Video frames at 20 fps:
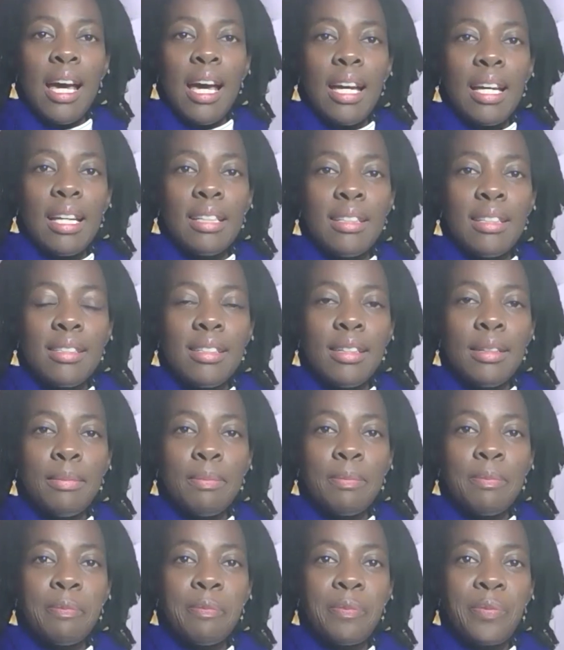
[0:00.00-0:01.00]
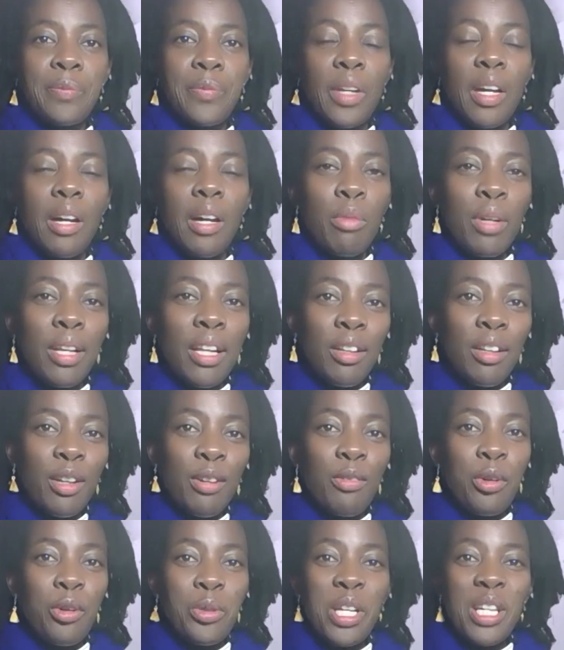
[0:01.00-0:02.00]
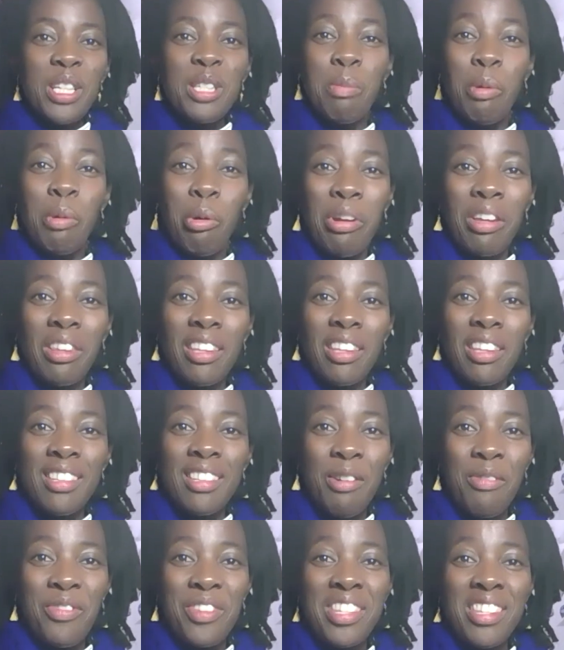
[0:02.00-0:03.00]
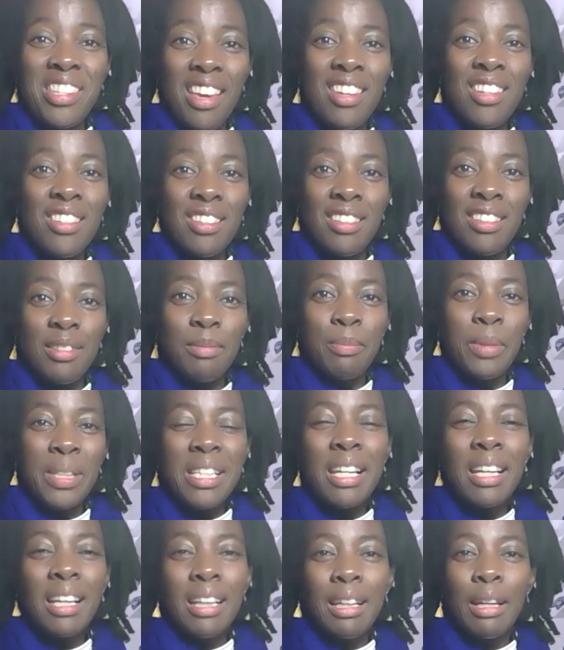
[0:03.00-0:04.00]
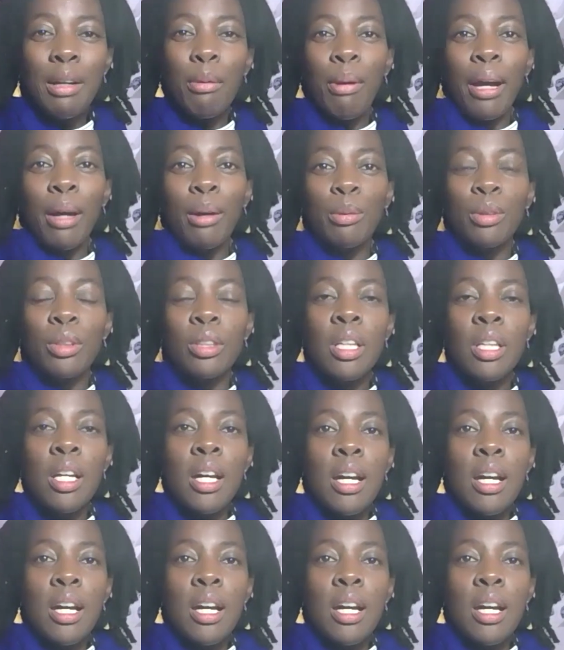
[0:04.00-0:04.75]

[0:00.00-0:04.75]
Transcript: And I'm really looking forward to exploring this conversation, particularly around